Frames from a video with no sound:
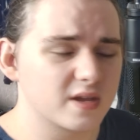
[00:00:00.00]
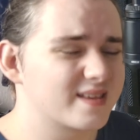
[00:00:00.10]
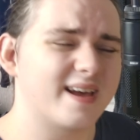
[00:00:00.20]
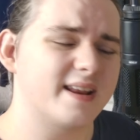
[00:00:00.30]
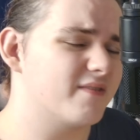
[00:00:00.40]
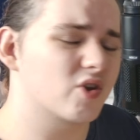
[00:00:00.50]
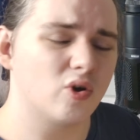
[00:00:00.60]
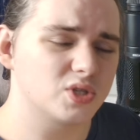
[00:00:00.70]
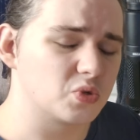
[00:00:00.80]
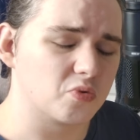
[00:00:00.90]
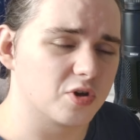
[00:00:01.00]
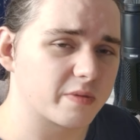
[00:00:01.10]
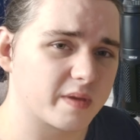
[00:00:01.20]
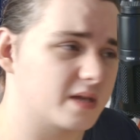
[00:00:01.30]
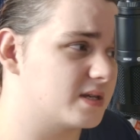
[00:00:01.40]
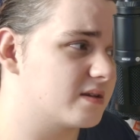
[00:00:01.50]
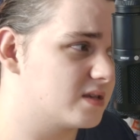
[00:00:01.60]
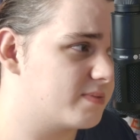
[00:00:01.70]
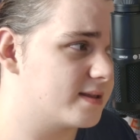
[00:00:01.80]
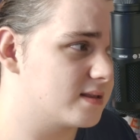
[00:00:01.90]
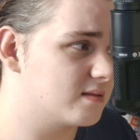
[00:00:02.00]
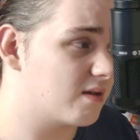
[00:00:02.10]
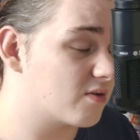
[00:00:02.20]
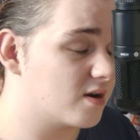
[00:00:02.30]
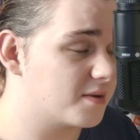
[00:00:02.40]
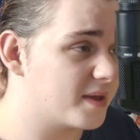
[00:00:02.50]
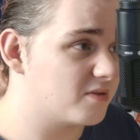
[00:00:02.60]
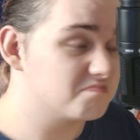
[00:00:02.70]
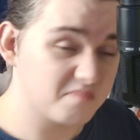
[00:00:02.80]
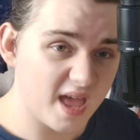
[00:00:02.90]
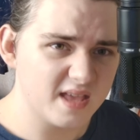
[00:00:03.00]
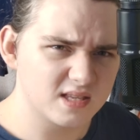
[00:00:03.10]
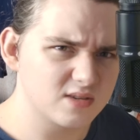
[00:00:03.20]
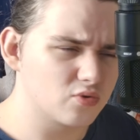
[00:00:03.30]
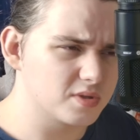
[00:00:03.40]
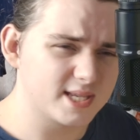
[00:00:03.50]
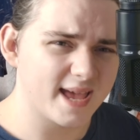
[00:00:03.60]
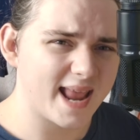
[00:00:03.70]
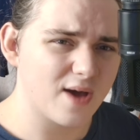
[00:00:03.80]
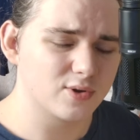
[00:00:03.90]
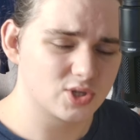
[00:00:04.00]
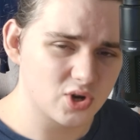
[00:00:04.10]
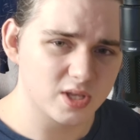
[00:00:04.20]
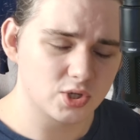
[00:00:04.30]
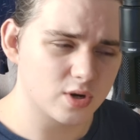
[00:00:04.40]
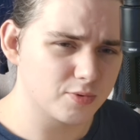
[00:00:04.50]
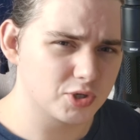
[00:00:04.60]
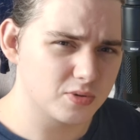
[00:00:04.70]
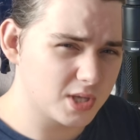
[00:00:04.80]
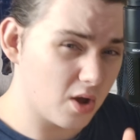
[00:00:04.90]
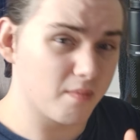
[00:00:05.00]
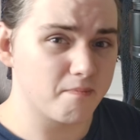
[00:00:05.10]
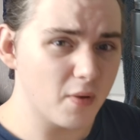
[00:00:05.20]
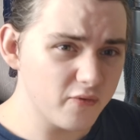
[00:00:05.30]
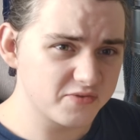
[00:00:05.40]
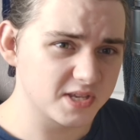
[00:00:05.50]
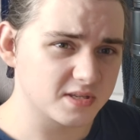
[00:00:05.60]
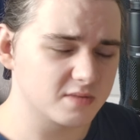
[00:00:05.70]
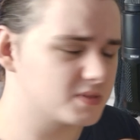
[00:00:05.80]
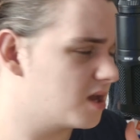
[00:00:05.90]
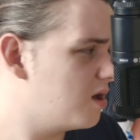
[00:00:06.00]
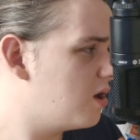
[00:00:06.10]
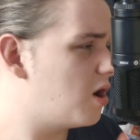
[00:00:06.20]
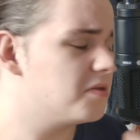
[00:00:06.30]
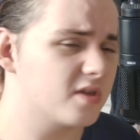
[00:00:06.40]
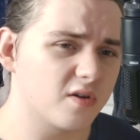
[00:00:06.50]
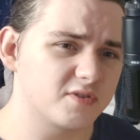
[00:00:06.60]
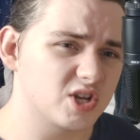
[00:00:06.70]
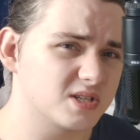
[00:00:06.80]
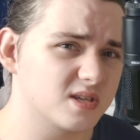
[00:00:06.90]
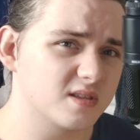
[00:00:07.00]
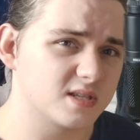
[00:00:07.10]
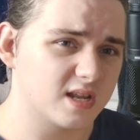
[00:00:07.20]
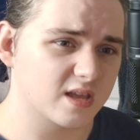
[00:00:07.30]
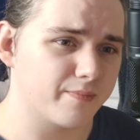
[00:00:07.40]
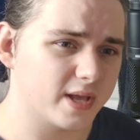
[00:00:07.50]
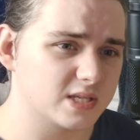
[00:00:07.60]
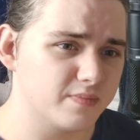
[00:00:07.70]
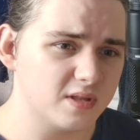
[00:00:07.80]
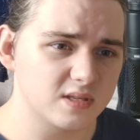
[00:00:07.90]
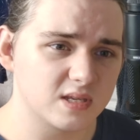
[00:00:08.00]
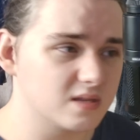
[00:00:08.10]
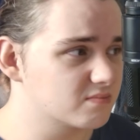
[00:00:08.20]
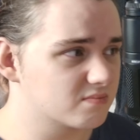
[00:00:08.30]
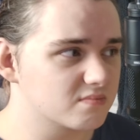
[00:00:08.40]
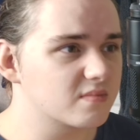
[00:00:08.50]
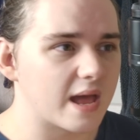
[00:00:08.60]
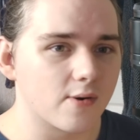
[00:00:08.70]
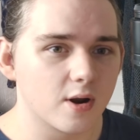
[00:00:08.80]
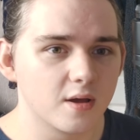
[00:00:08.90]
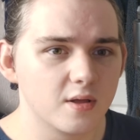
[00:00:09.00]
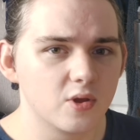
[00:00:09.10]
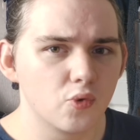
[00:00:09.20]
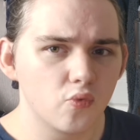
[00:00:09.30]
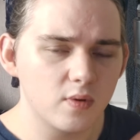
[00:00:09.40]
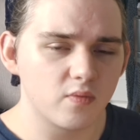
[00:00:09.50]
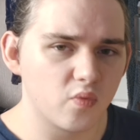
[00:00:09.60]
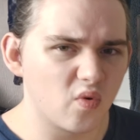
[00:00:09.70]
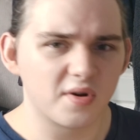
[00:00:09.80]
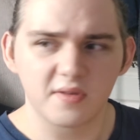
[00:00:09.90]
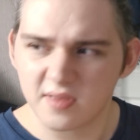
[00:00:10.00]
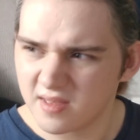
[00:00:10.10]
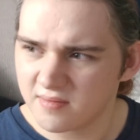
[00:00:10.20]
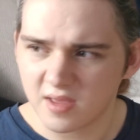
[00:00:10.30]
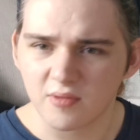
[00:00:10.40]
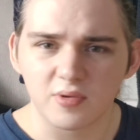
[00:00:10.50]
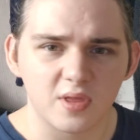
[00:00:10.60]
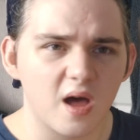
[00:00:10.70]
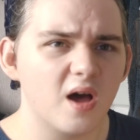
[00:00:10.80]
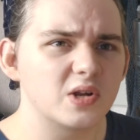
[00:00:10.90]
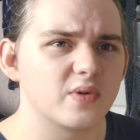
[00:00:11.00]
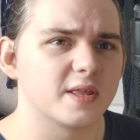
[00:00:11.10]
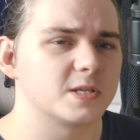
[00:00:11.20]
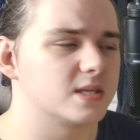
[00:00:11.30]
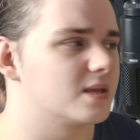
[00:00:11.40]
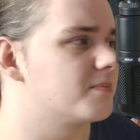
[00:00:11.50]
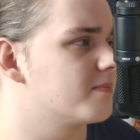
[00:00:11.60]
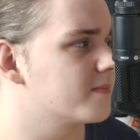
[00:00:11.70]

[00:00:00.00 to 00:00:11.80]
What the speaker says: Yeah, I never got to work because I spent around about 8 or 10 hours trying to troubleshoot it on both systems, on the off chance that there's an incompatibility error with one of the, you know, with the hardware that's in them.